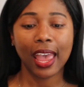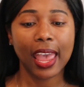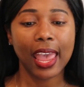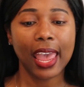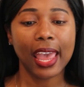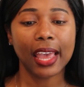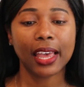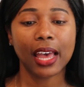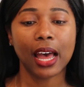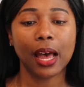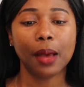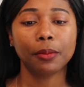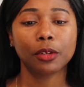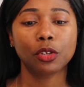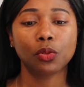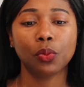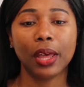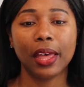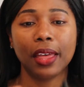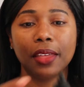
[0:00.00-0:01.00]
It
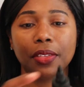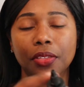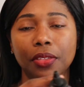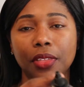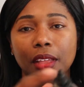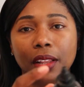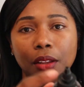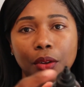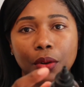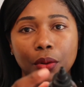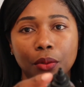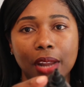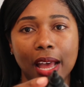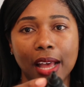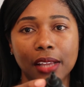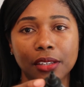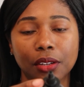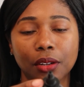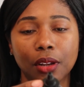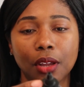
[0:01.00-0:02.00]
comes with the little
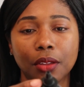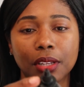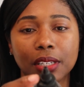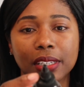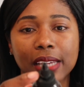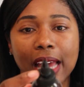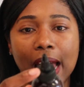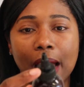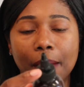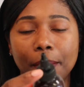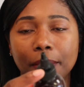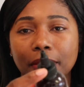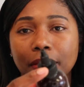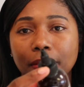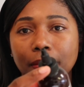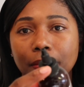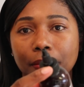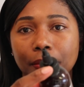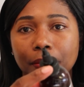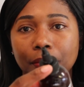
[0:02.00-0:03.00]
nozzle on the top,
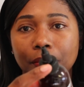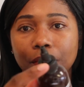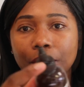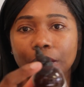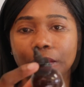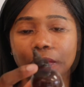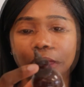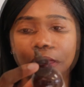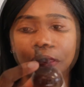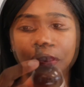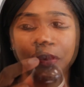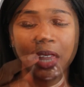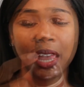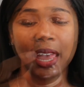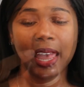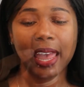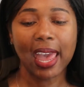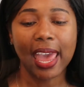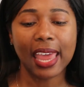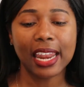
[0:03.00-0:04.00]

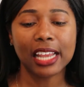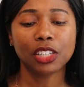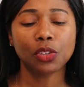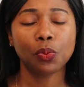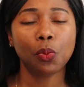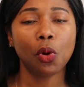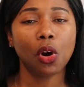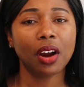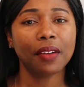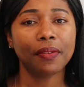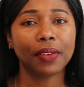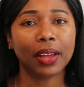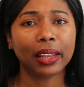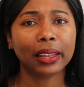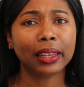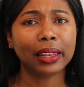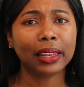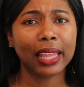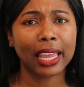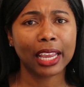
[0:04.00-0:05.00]
and it's more of
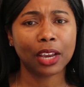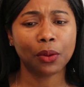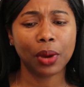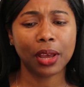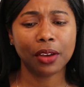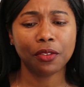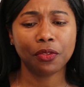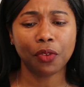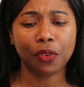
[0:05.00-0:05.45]
a liquid